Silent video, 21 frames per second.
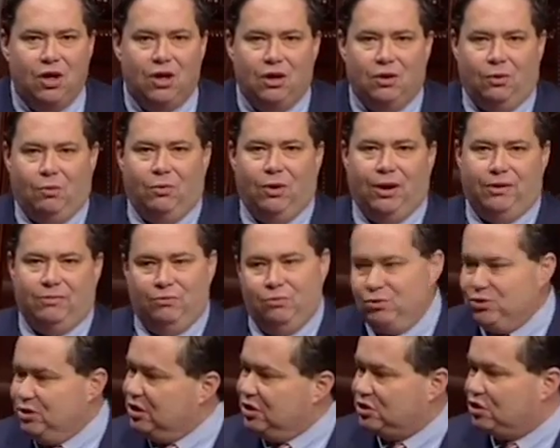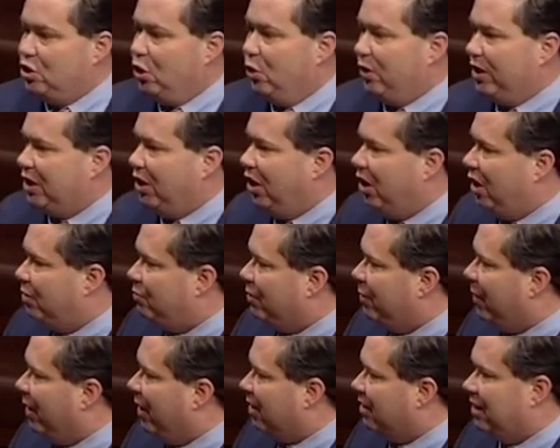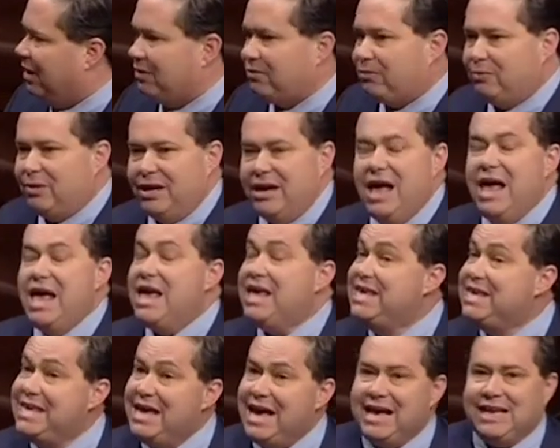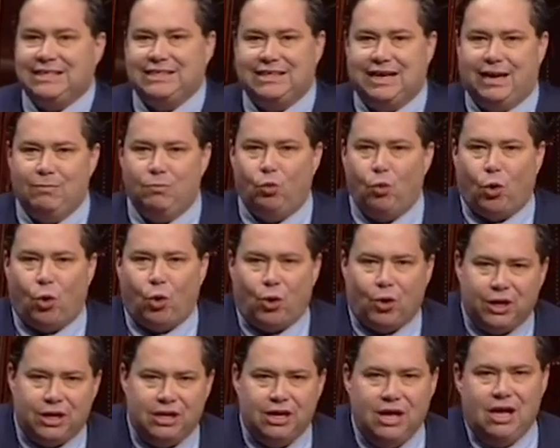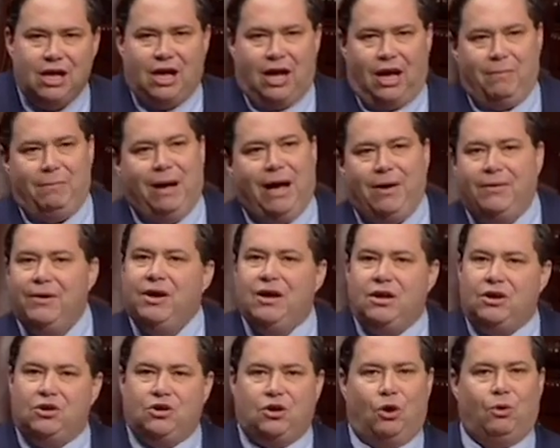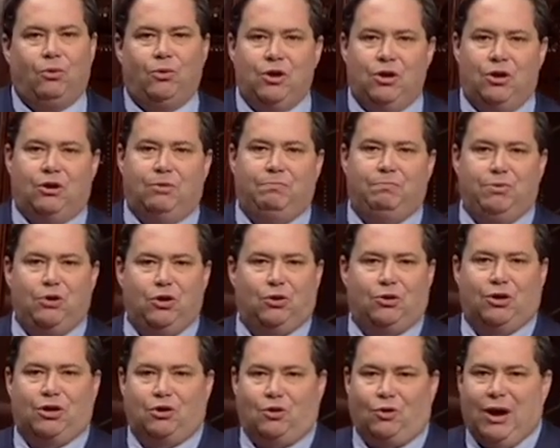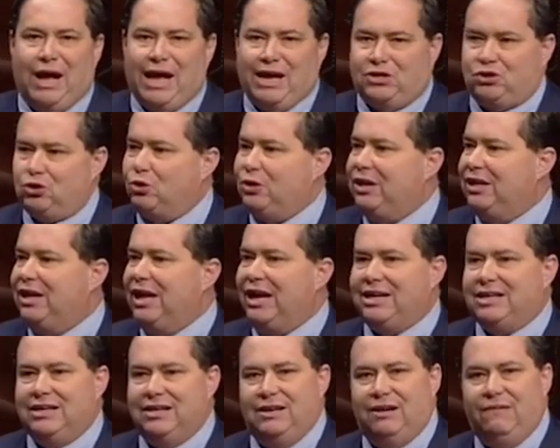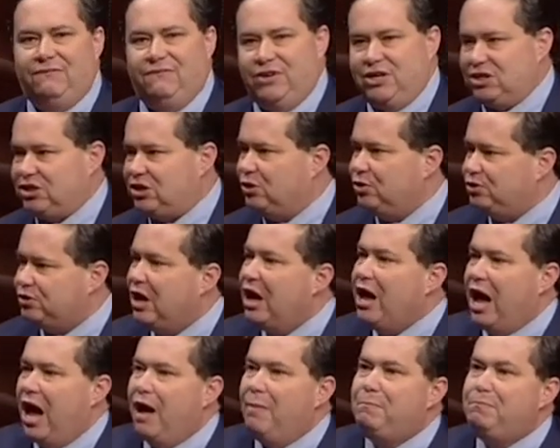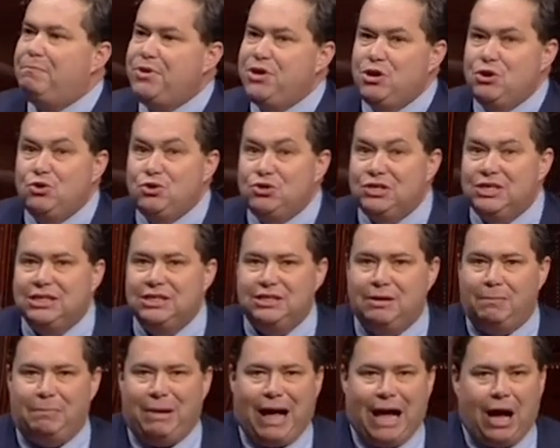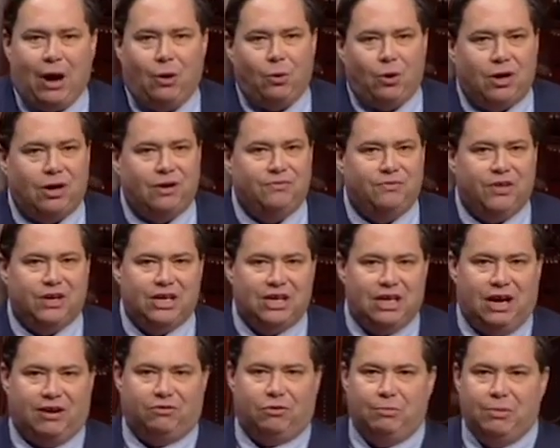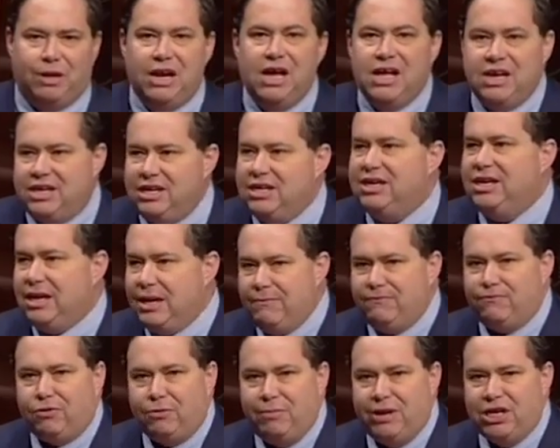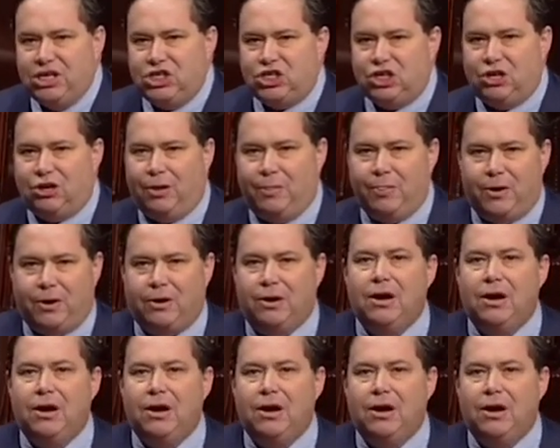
what is going on with our government. Yes, I'm worried about career bureaucrats or elected officials abusing the power of the government to get information on their